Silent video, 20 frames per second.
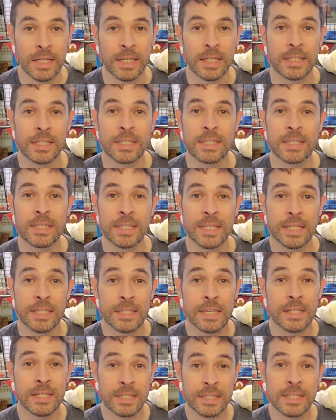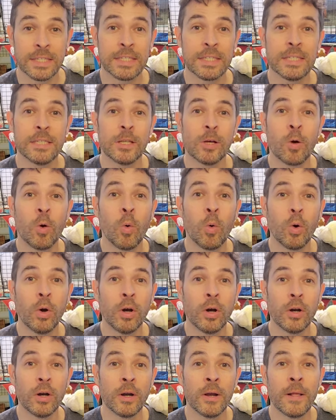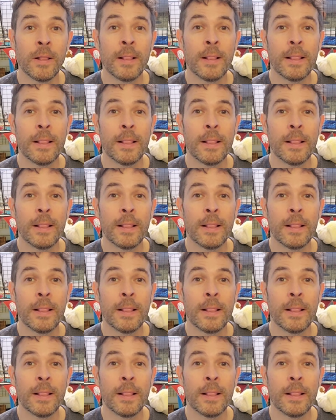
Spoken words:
It sits in the corner,